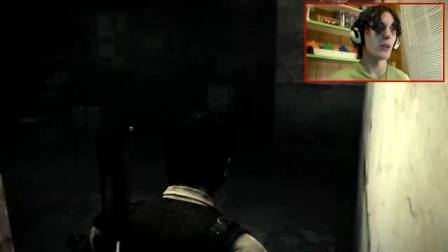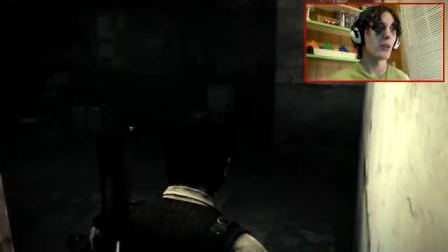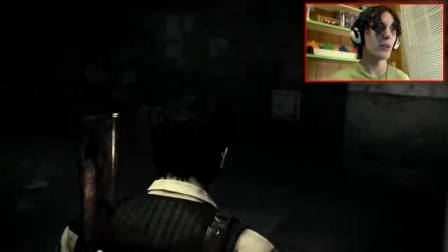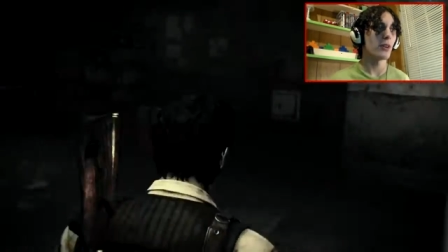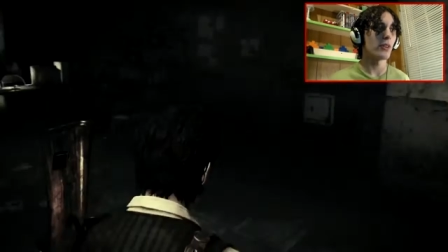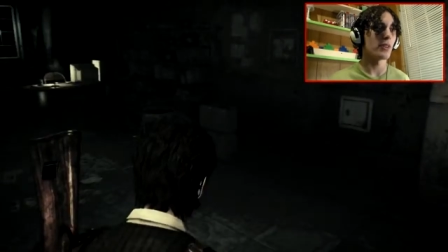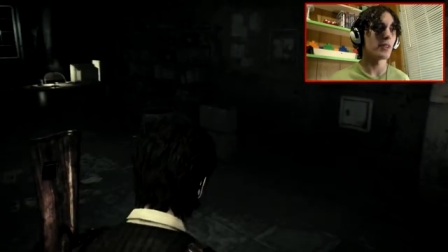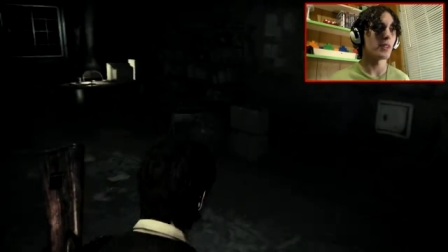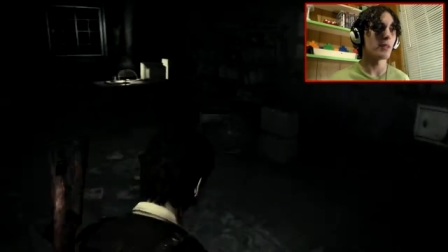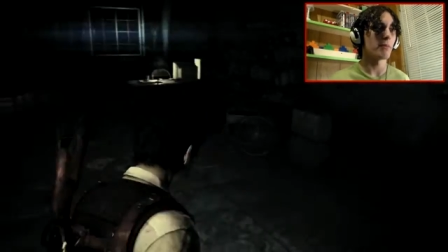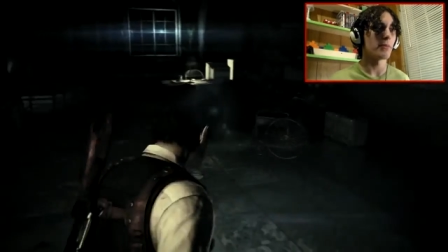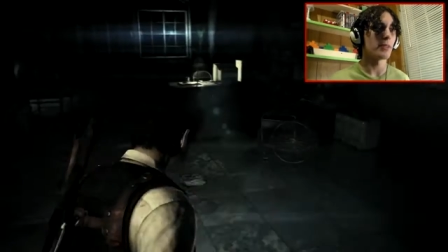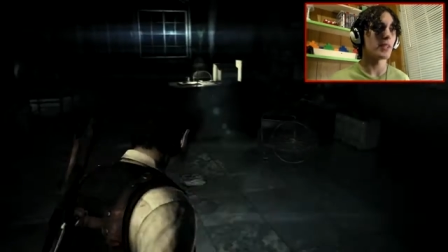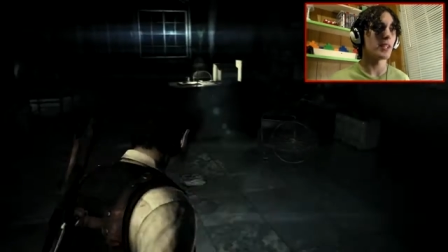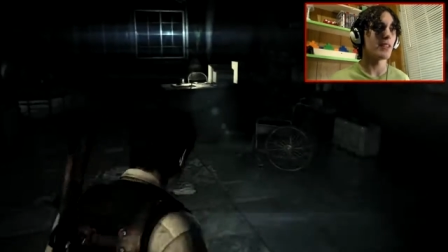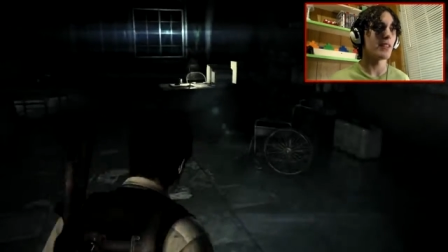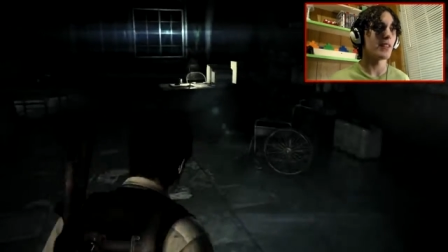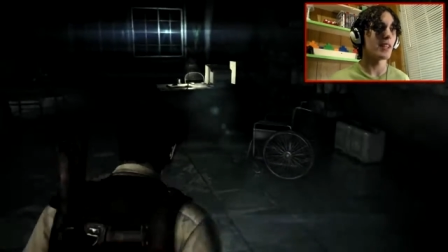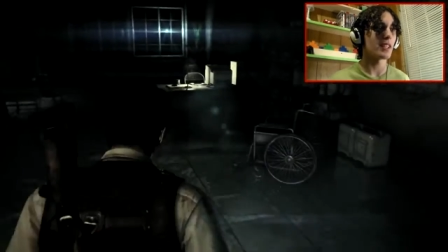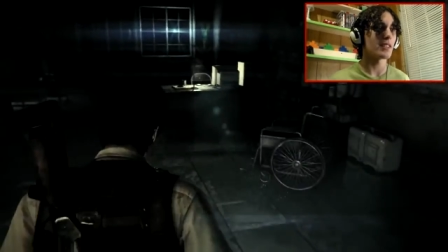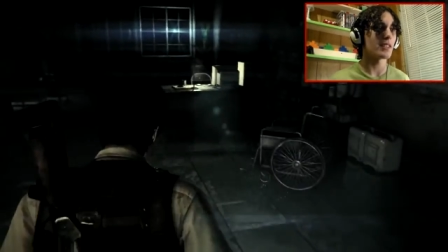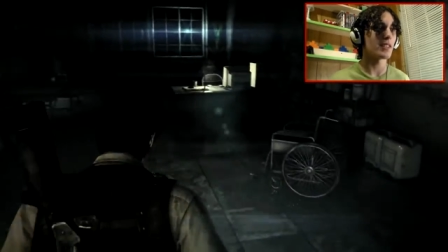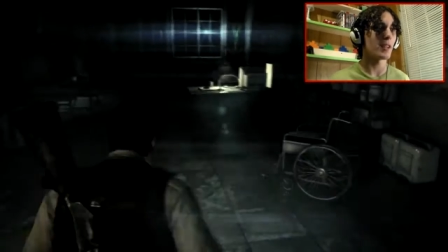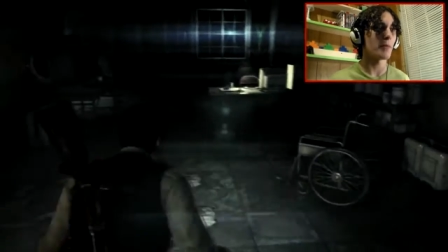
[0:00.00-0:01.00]
all in the
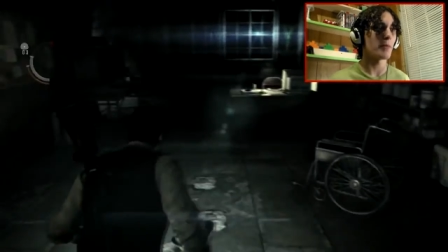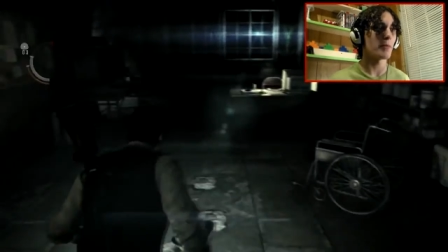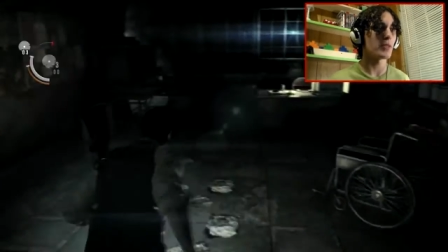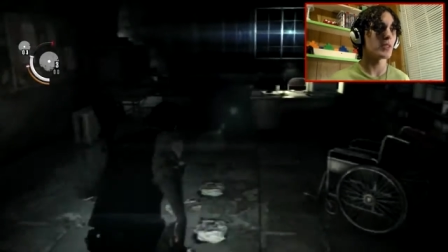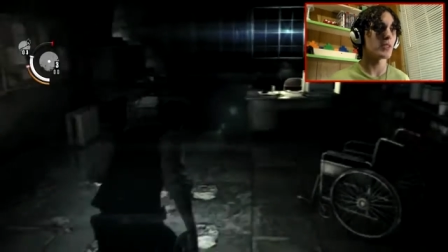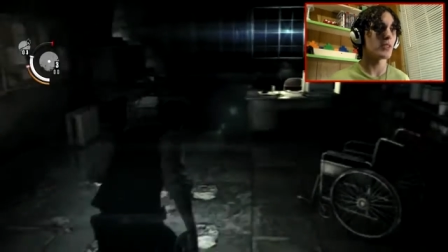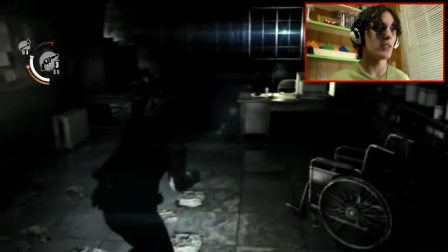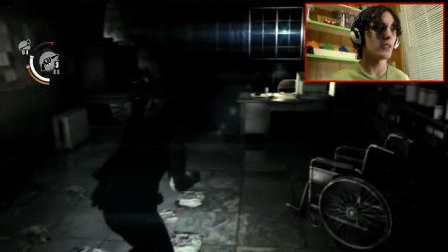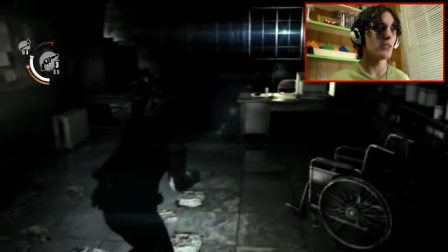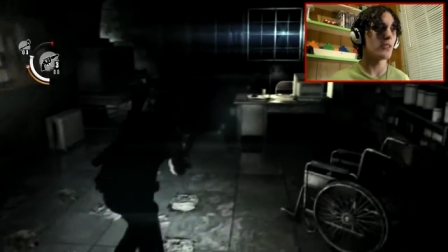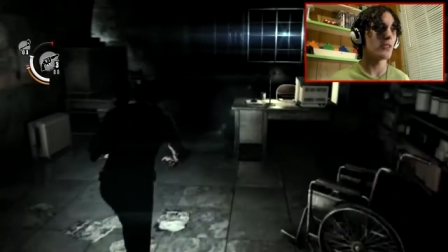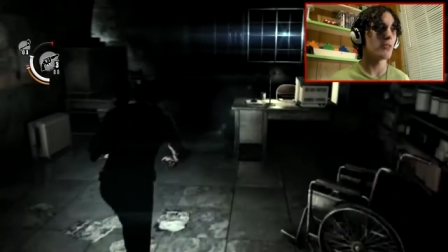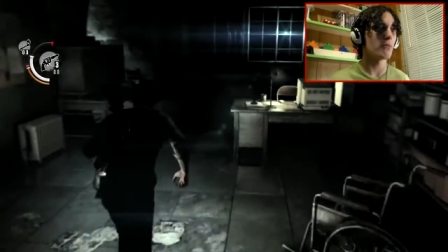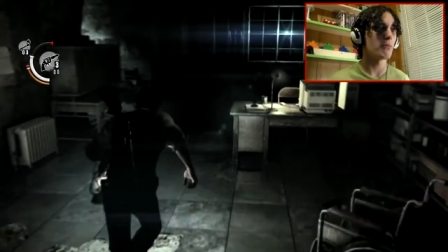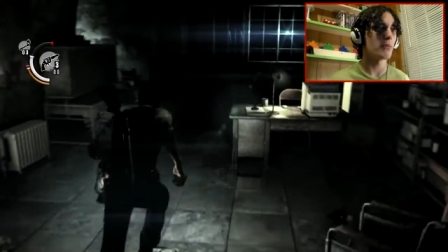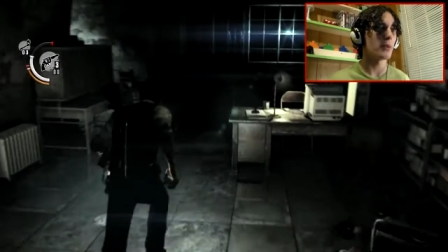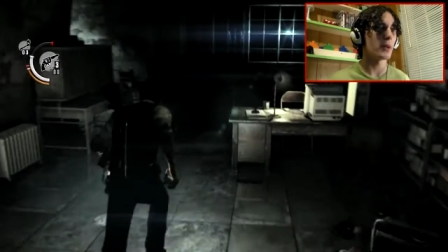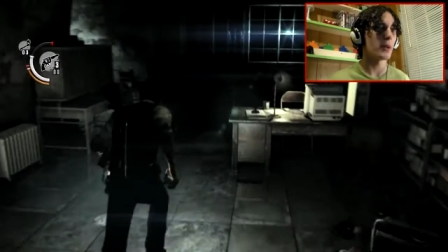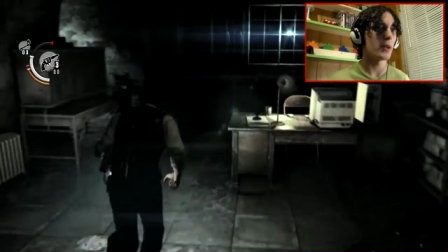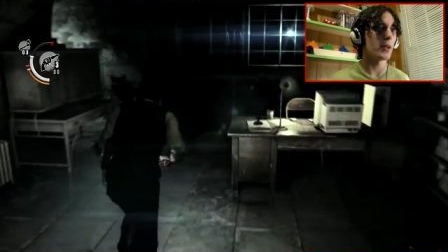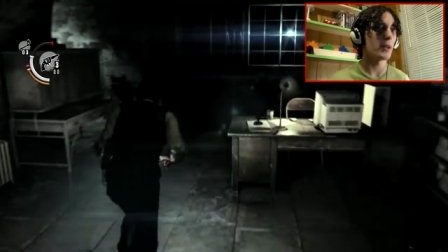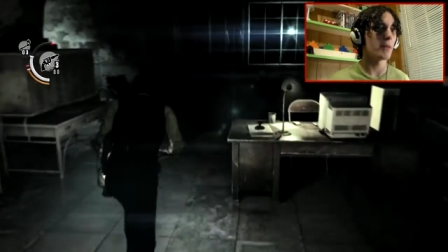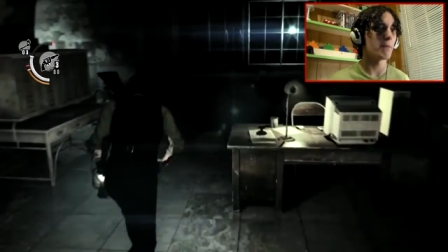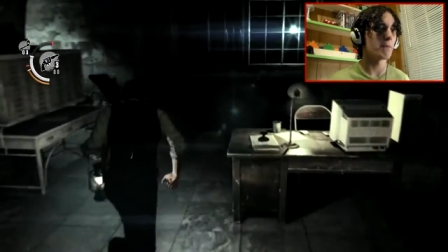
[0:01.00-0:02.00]
previous episode,
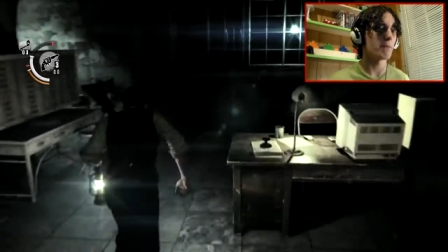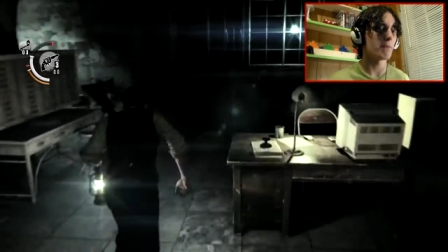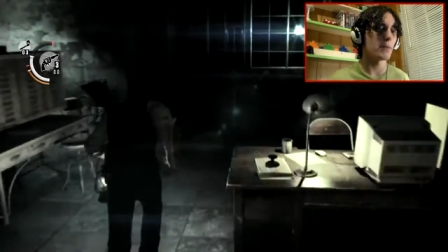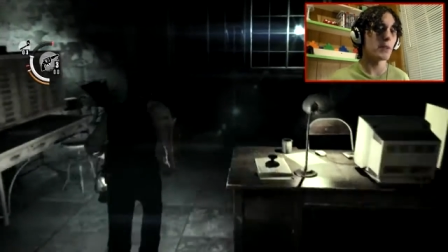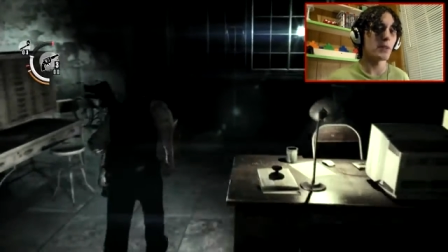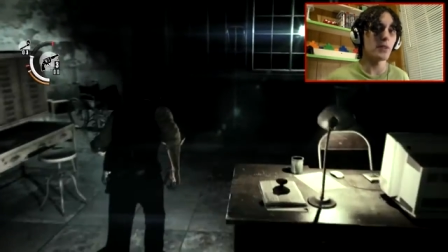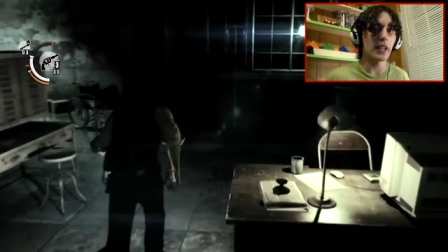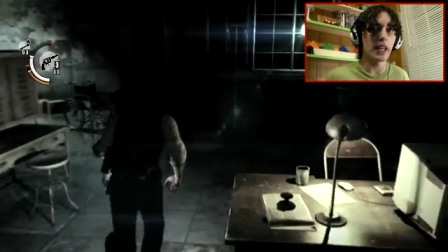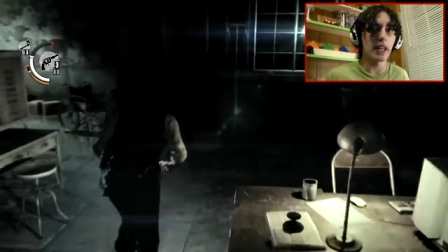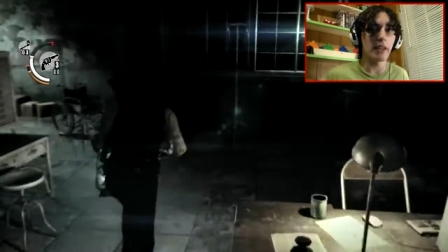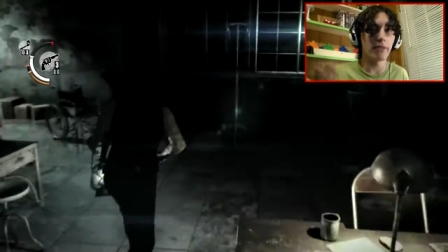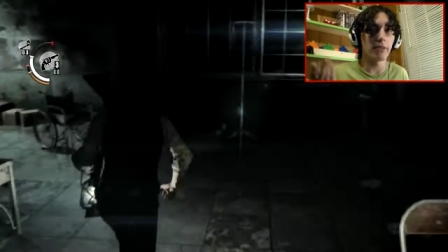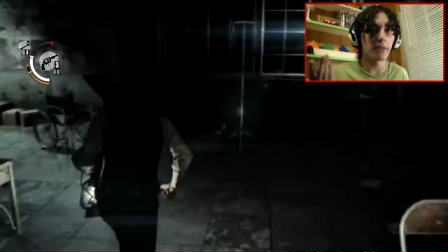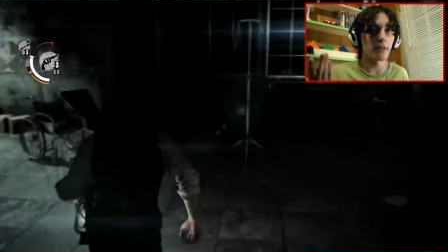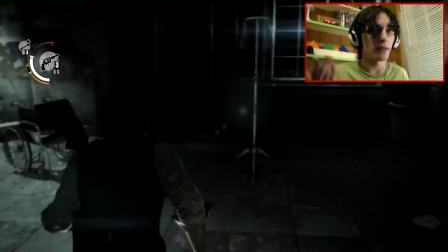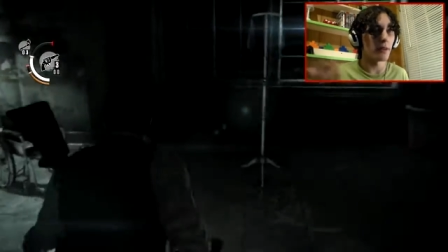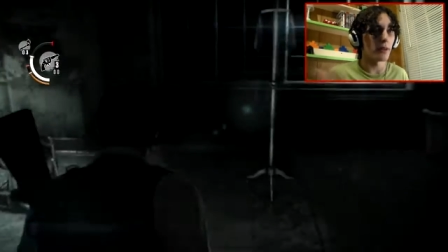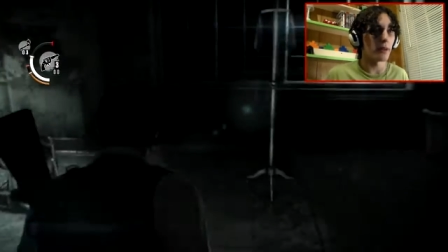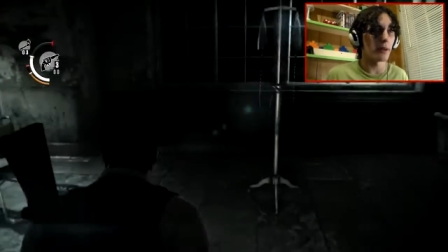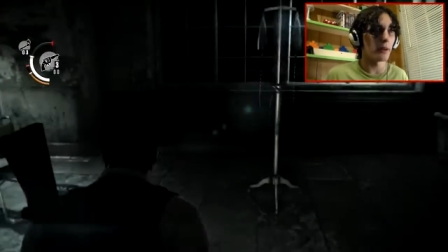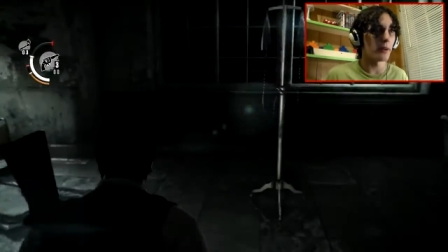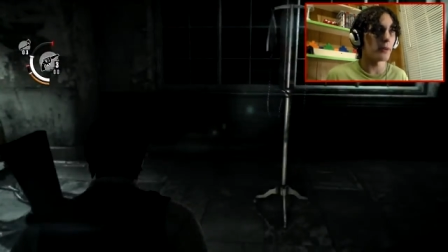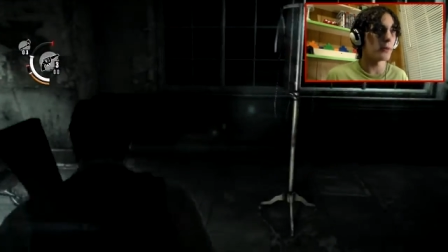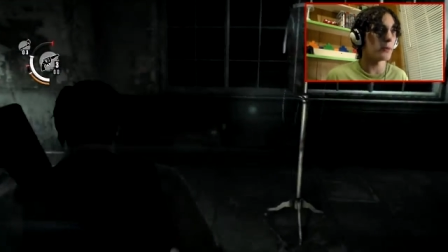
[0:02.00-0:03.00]
but you never
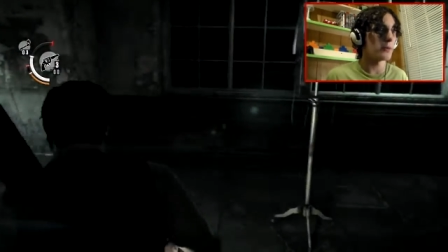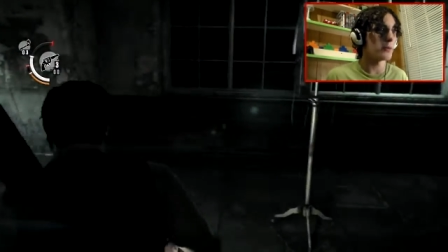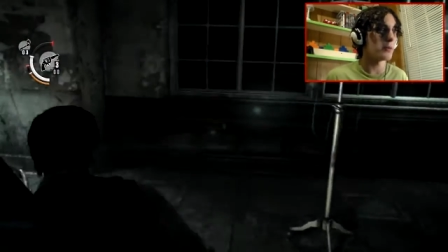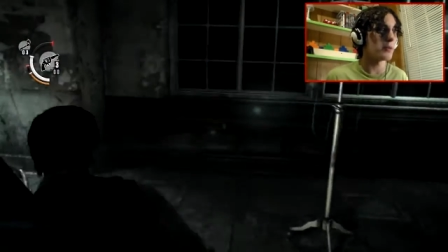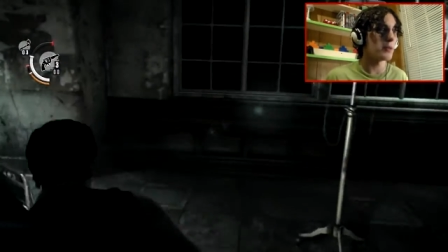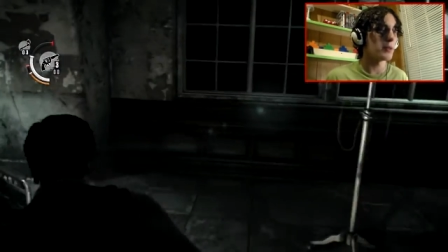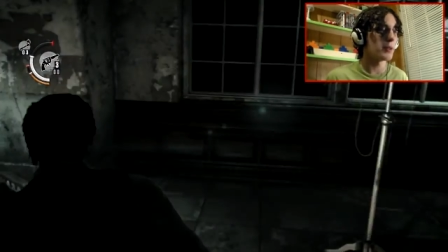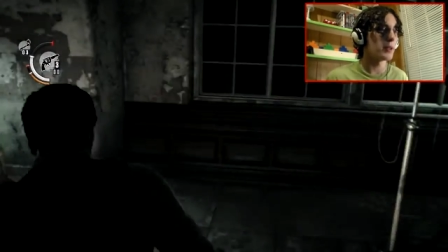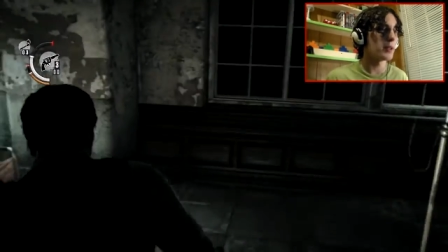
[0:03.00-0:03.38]
know.